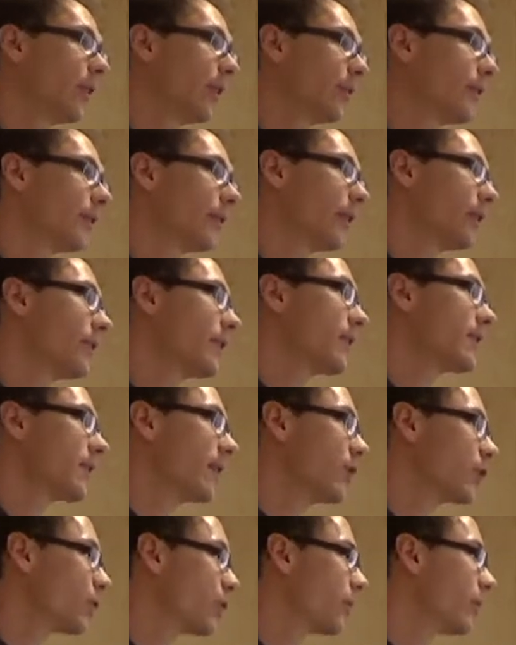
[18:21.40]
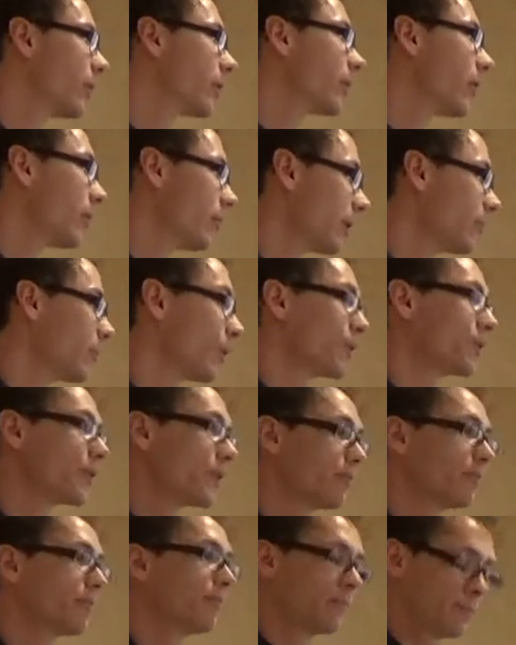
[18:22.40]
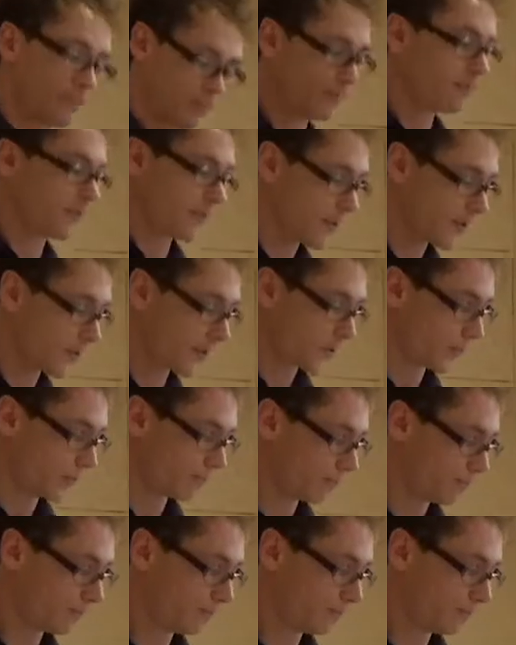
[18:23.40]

on this issue in the coming months. Thank you.